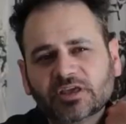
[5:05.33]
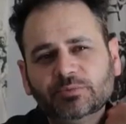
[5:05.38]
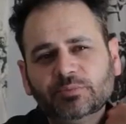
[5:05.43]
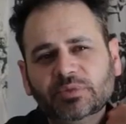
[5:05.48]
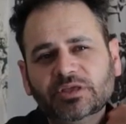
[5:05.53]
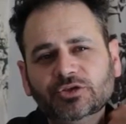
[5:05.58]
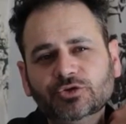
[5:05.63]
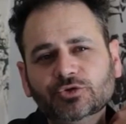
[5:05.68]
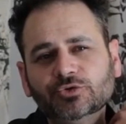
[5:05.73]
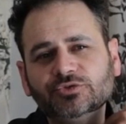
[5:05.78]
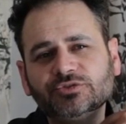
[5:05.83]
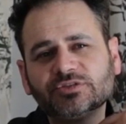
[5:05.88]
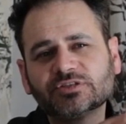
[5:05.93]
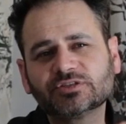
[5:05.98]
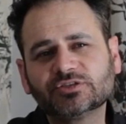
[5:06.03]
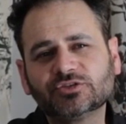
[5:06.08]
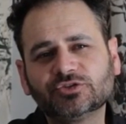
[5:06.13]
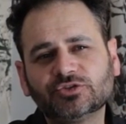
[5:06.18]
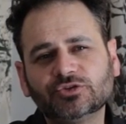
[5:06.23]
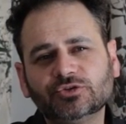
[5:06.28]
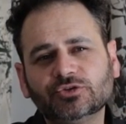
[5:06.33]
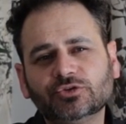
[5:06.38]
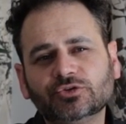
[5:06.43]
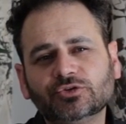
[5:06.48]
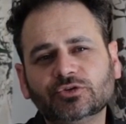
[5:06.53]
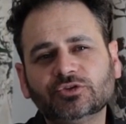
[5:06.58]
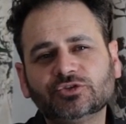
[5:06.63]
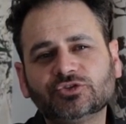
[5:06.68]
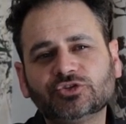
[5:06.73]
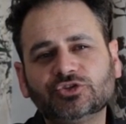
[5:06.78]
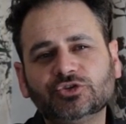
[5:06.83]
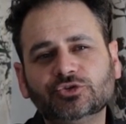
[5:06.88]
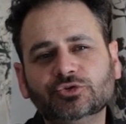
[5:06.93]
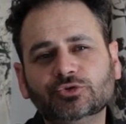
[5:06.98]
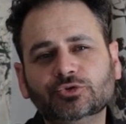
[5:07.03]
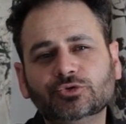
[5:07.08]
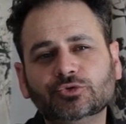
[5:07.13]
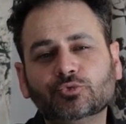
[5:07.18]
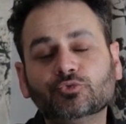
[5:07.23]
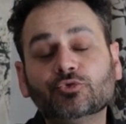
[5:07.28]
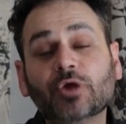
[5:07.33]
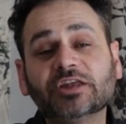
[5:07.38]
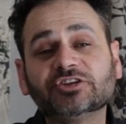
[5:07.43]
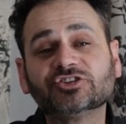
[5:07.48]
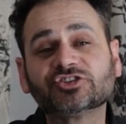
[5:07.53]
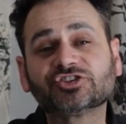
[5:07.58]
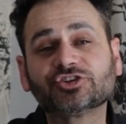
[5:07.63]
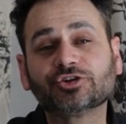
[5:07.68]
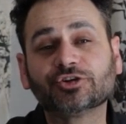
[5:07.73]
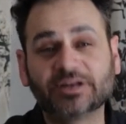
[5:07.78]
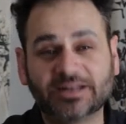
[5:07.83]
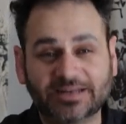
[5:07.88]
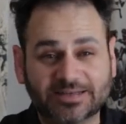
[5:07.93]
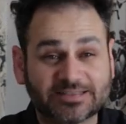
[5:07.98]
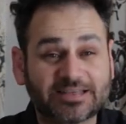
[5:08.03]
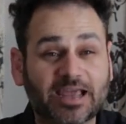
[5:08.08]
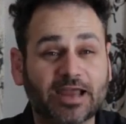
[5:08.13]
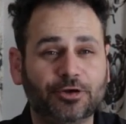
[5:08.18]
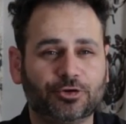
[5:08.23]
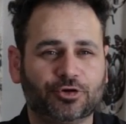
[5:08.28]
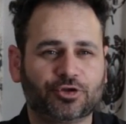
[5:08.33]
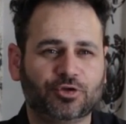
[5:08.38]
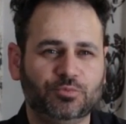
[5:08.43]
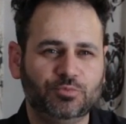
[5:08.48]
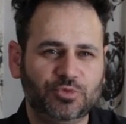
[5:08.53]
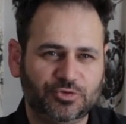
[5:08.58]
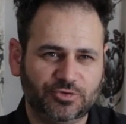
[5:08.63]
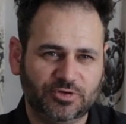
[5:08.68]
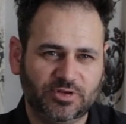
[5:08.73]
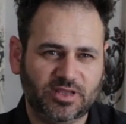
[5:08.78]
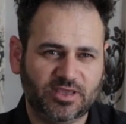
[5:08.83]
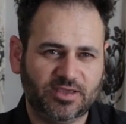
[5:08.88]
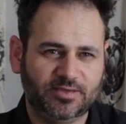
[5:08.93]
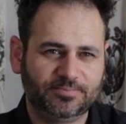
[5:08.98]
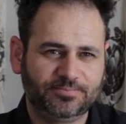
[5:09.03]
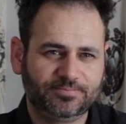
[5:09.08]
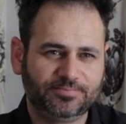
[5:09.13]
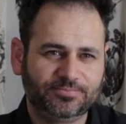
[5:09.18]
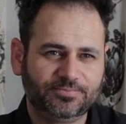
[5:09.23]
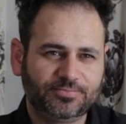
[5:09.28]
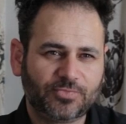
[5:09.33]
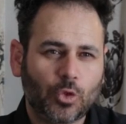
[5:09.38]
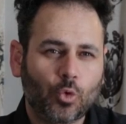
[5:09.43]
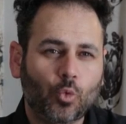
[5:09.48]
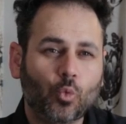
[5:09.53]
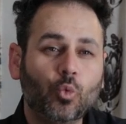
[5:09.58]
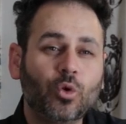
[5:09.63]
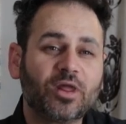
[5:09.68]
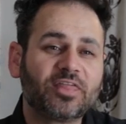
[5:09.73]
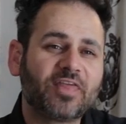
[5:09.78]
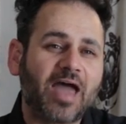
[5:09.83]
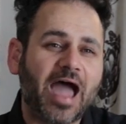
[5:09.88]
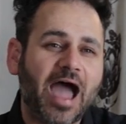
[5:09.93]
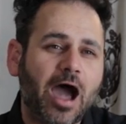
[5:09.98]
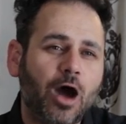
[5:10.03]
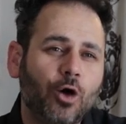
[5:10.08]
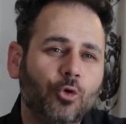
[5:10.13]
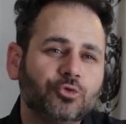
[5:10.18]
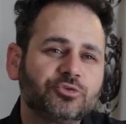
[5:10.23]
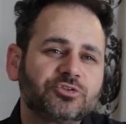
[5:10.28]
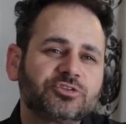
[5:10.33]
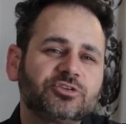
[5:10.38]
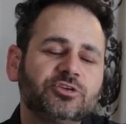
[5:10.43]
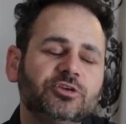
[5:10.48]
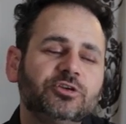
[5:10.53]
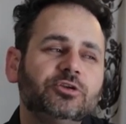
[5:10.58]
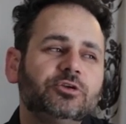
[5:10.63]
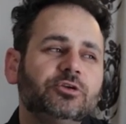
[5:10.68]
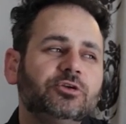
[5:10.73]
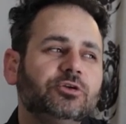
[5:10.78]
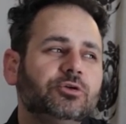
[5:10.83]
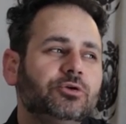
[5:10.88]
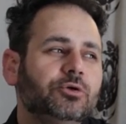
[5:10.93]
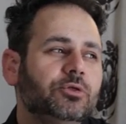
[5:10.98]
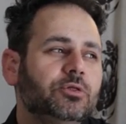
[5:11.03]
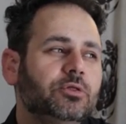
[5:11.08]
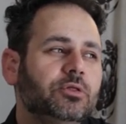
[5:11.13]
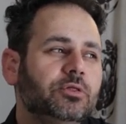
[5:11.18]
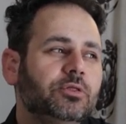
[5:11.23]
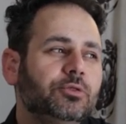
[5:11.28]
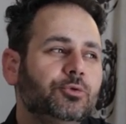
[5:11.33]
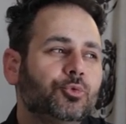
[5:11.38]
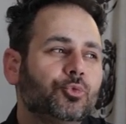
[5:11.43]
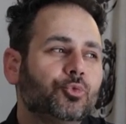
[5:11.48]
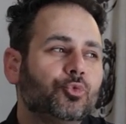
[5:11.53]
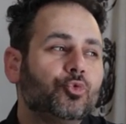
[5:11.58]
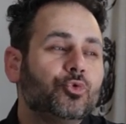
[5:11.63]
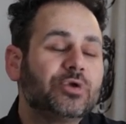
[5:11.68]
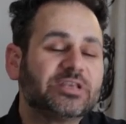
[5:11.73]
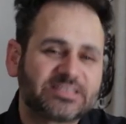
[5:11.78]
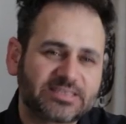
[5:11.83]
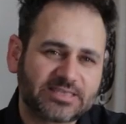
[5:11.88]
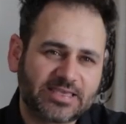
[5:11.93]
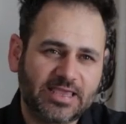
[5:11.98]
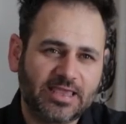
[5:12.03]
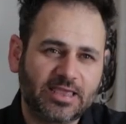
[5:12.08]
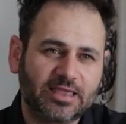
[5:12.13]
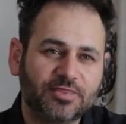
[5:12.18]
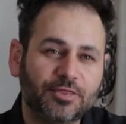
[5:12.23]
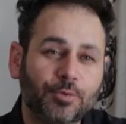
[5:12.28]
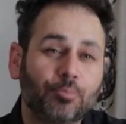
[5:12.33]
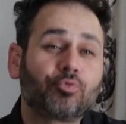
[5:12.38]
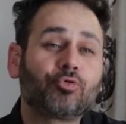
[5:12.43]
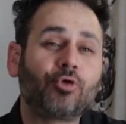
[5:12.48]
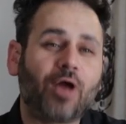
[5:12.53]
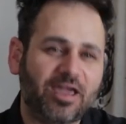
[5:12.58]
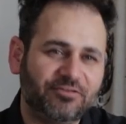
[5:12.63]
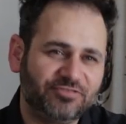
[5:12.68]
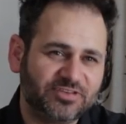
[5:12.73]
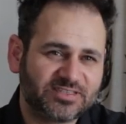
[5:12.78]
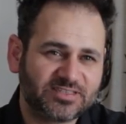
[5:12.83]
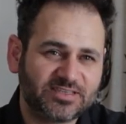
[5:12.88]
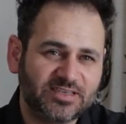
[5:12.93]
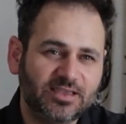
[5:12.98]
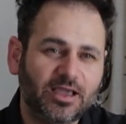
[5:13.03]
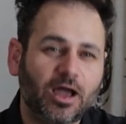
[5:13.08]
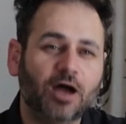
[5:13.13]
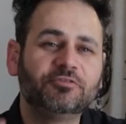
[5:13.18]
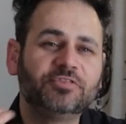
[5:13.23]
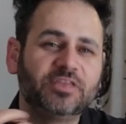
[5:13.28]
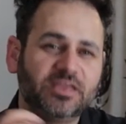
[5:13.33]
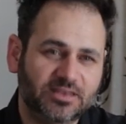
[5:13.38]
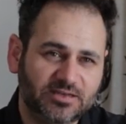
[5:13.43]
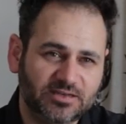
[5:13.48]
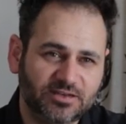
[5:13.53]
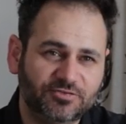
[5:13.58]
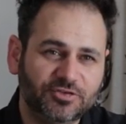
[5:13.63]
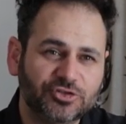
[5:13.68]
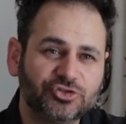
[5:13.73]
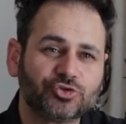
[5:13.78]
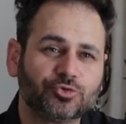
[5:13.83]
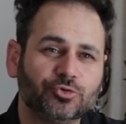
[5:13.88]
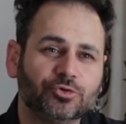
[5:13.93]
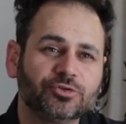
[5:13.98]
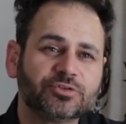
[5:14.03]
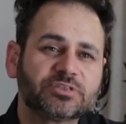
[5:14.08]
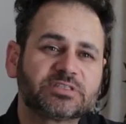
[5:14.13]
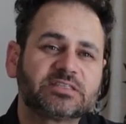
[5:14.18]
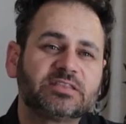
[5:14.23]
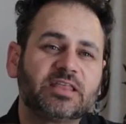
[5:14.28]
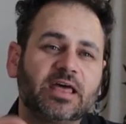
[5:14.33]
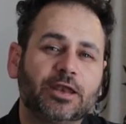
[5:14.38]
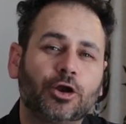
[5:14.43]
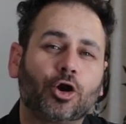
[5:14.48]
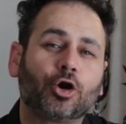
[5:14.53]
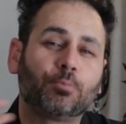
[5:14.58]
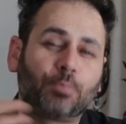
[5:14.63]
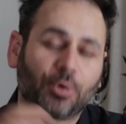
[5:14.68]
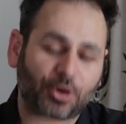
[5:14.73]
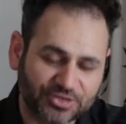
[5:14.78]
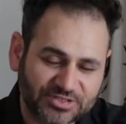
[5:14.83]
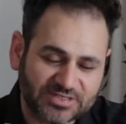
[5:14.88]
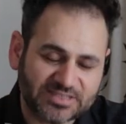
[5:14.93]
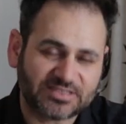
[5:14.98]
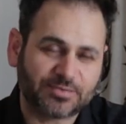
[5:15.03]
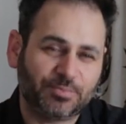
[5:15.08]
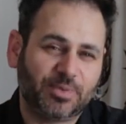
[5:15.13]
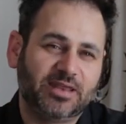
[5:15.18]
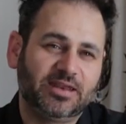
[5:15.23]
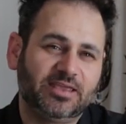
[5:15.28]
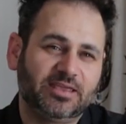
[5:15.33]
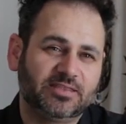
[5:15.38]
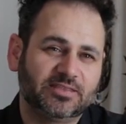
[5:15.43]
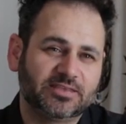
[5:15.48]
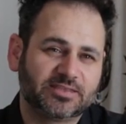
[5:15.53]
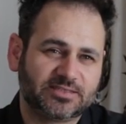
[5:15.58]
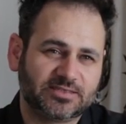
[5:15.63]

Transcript: can be used to register an entire community without risking the privacy of the individuals that are participating in the